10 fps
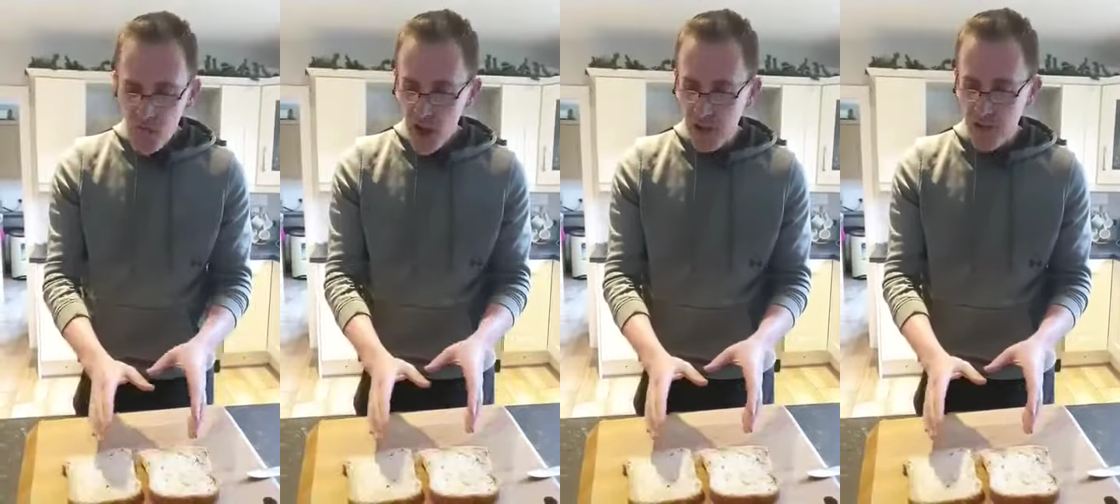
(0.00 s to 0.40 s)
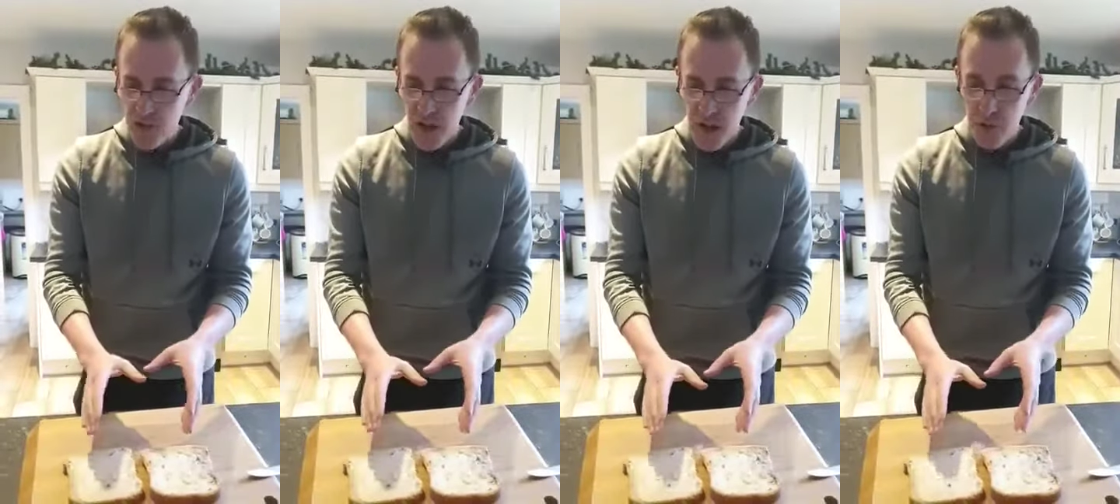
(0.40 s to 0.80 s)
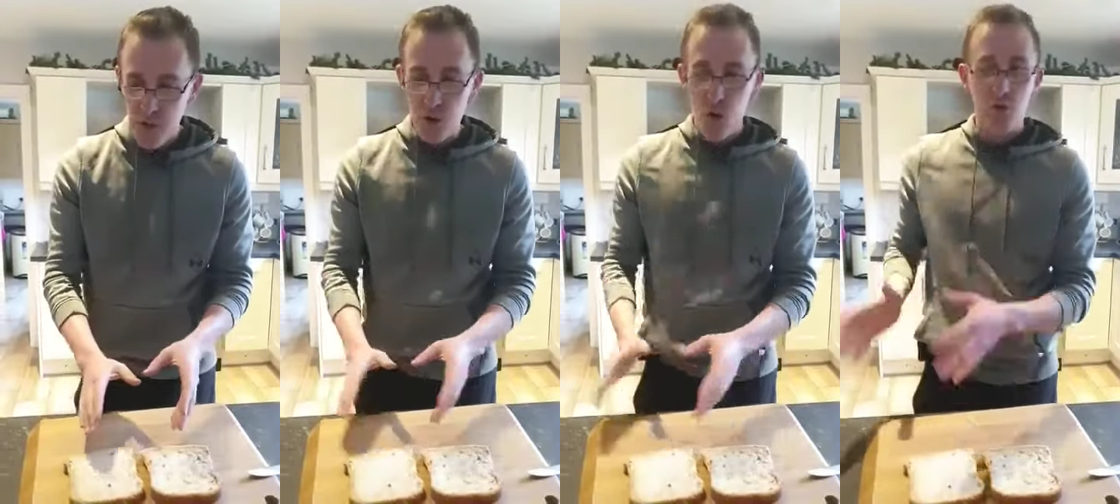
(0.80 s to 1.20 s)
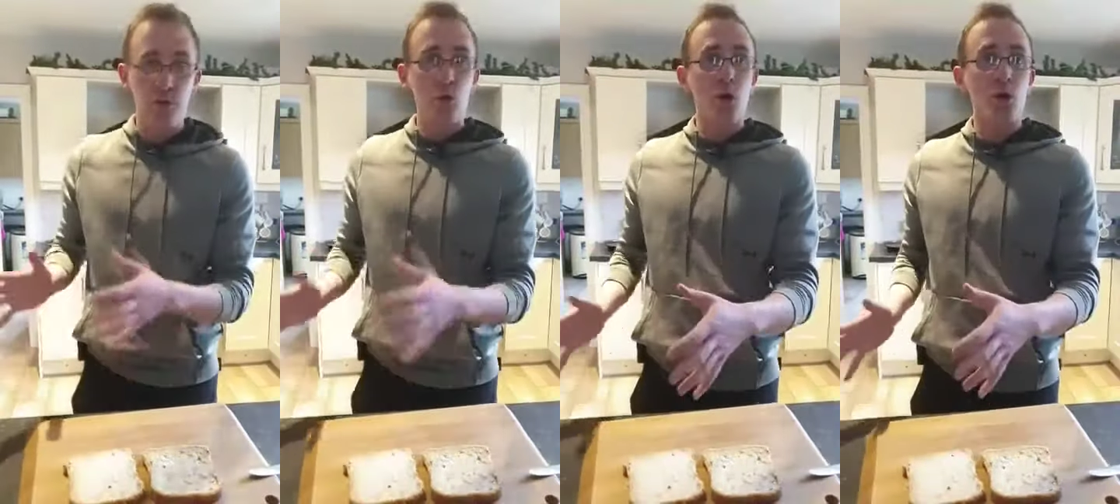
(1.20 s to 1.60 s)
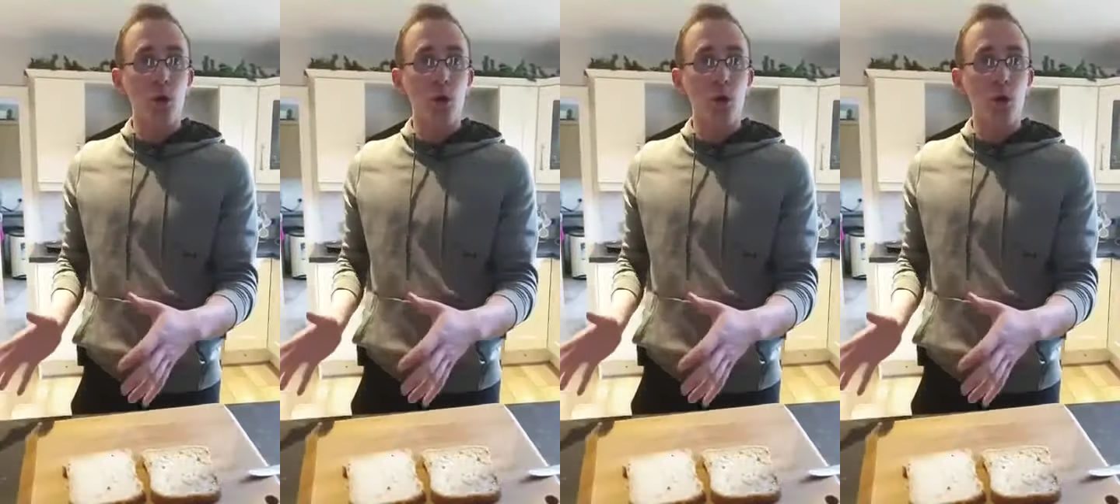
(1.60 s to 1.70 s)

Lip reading: as your sandwich, go for one